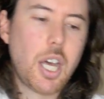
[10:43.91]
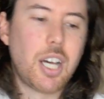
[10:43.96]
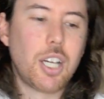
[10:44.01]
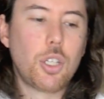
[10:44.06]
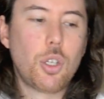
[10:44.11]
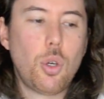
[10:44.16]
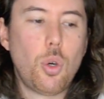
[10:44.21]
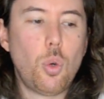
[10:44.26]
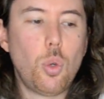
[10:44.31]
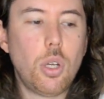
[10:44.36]

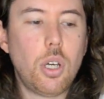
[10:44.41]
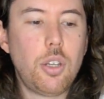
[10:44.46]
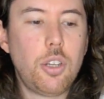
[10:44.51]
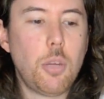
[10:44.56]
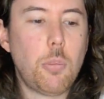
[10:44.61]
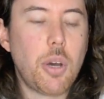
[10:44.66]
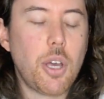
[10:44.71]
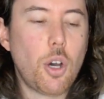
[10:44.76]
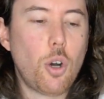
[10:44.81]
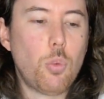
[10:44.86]
cooler
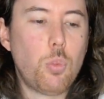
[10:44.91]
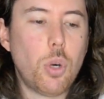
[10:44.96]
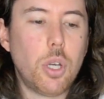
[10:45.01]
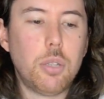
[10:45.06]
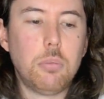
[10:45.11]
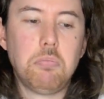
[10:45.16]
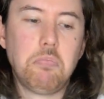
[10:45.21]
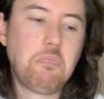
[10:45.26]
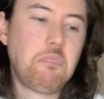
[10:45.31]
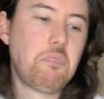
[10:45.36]
than my old
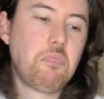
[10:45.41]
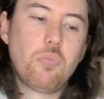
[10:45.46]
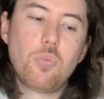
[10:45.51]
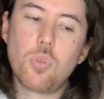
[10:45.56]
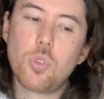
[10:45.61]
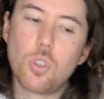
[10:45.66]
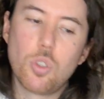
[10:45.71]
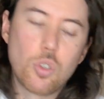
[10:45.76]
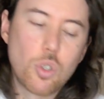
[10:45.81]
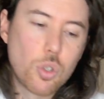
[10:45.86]
one.
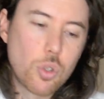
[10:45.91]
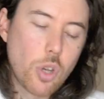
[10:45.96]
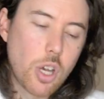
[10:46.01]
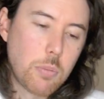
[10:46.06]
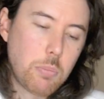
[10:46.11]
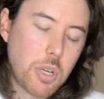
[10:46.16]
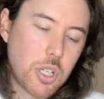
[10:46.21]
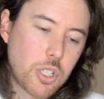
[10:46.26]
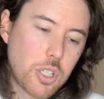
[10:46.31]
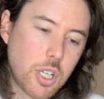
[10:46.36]
Just thought
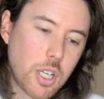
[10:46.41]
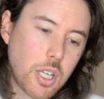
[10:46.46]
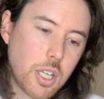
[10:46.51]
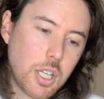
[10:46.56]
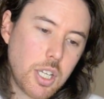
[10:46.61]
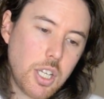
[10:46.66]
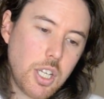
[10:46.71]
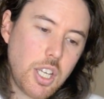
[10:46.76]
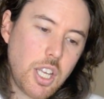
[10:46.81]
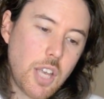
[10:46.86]
I'd mention it.
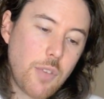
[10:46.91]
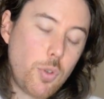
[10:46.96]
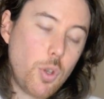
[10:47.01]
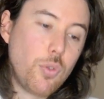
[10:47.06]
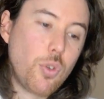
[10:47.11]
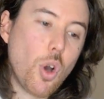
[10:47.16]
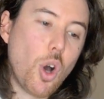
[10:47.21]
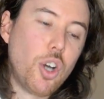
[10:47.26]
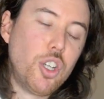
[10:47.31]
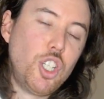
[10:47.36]
If you've
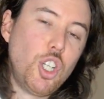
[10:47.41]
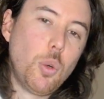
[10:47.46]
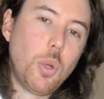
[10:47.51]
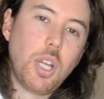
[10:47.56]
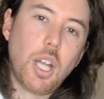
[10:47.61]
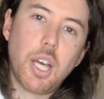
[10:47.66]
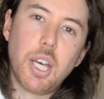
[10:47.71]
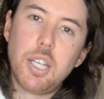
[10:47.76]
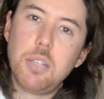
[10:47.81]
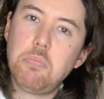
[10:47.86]
got a newer
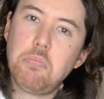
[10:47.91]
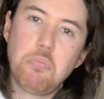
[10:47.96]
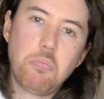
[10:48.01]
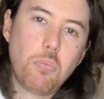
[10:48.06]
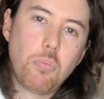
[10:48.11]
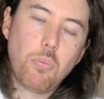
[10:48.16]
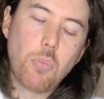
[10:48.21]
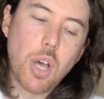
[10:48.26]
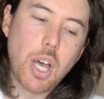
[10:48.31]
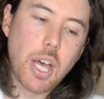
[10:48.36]
light,
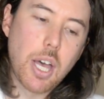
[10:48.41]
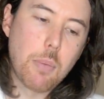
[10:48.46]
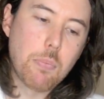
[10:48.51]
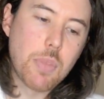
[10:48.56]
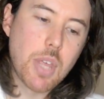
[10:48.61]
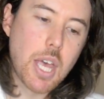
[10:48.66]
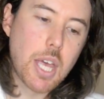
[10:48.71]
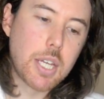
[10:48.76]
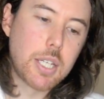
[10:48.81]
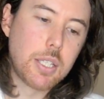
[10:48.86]

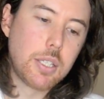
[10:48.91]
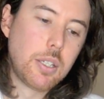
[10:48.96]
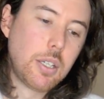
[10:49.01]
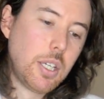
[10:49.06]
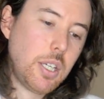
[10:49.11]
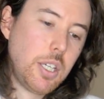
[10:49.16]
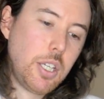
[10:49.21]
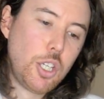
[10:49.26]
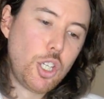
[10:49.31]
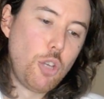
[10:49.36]
then
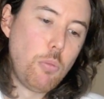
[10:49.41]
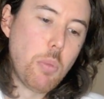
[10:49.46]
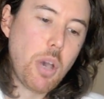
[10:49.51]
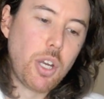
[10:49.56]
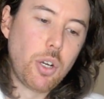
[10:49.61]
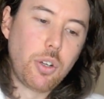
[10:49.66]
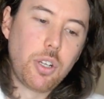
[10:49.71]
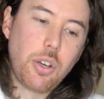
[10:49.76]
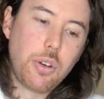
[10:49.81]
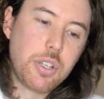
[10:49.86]
you may
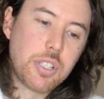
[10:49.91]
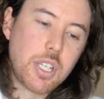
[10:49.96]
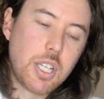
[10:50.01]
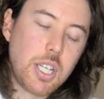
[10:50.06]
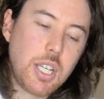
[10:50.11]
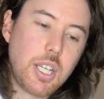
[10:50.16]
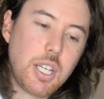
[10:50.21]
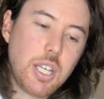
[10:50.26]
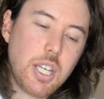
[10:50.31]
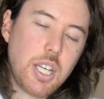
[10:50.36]
not notice
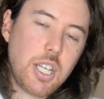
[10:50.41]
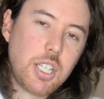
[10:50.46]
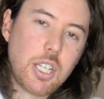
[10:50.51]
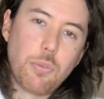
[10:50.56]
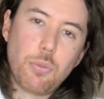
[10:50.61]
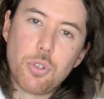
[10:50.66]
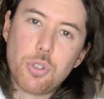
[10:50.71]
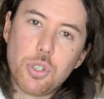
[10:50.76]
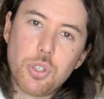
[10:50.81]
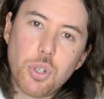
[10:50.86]
any
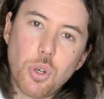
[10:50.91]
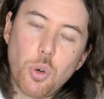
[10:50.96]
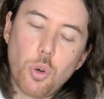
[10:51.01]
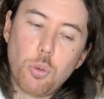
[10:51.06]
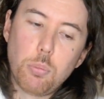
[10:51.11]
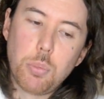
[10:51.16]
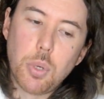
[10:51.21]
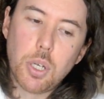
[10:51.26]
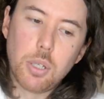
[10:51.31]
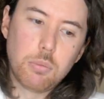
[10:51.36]
difference at
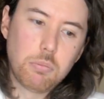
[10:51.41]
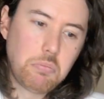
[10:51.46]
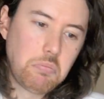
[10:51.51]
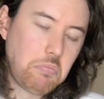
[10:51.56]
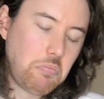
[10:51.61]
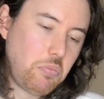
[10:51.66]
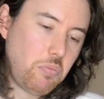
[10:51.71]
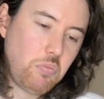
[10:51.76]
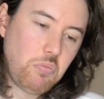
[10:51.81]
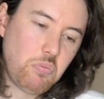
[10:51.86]
all, but
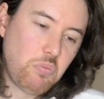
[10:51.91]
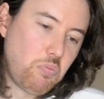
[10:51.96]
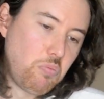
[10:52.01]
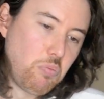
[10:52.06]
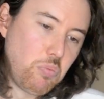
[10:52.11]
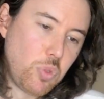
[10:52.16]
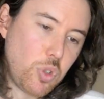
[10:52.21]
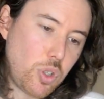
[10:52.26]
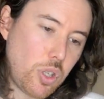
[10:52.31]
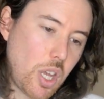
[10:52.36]

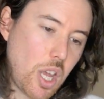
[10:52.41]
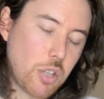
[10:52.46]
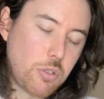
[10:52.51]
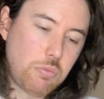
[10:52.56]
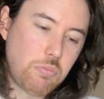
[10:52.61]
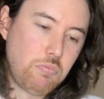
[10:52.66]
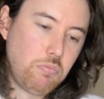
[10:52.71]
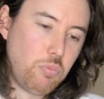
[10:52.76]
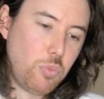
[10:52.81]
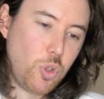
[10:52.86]

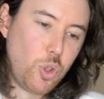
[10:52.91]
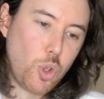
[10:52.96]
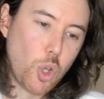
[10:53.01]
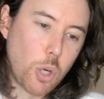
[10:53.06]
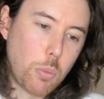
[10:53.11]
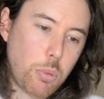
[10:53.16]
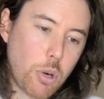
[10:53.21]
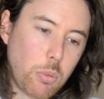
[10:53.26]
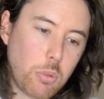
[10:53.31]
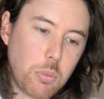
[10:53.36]
it's not
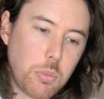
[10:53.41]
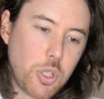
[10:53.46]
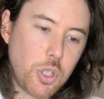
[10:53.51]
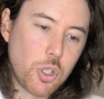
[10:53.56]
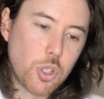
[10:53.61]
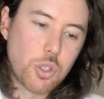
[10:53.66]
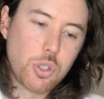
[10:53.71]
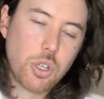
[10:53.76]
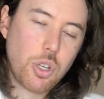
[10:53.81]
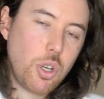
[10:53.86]
a problem. You
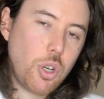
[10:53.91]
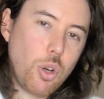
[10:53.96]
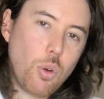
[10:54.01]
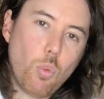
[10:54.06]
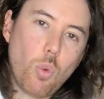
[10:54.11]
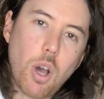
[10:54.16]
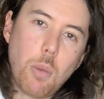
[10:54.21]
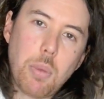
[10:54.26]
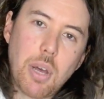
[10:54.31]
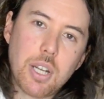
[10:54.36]
just
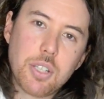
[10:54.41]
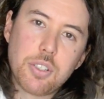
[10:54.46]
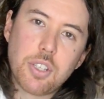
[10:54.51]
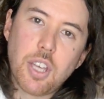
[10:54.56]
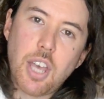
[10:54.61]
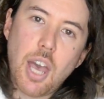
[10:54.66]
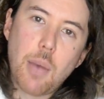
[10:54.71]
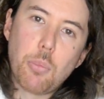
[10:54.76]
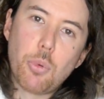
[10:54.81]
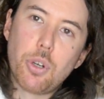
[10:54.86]
white balance the
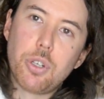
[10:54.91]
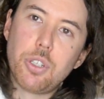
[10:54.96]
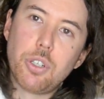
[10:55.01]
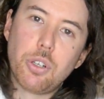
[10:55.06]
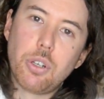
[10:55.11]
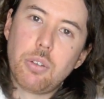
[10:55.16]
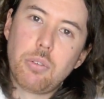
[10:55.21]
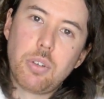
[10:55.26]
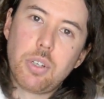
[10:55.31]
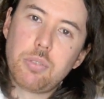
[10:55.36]
camera
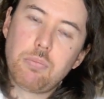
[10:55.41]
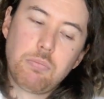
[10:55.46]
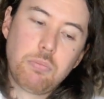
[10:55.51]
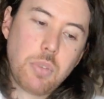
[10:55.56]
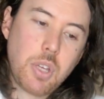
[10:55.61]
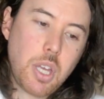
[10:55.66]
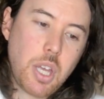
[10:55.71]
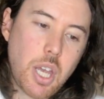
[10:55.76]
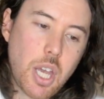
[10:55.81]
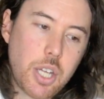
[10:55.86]

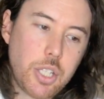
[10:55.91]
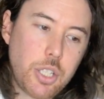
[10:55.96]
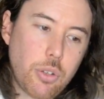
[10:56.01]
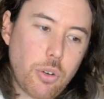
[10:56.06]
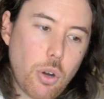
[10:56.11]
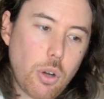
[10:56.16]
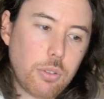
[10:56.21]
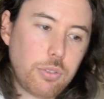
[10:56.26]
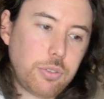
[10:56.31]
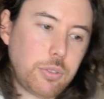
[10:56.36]
and you're
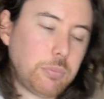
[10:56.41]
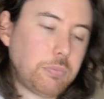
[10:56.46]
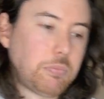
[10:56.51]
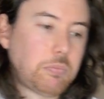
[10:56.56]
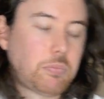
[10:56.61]
off.